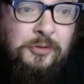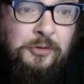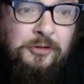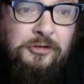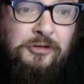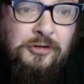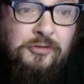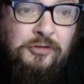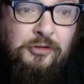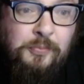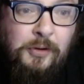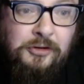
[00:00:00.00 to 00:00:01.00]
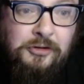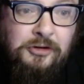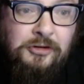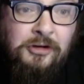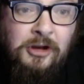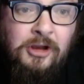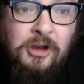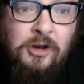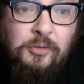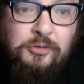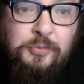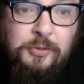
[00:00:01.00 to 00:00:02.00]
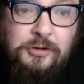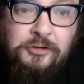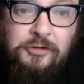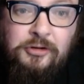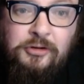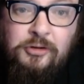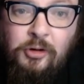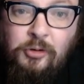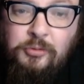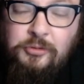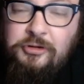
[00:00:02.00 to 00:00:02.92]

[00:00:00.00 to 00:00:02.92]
notice to the respondent was because the court was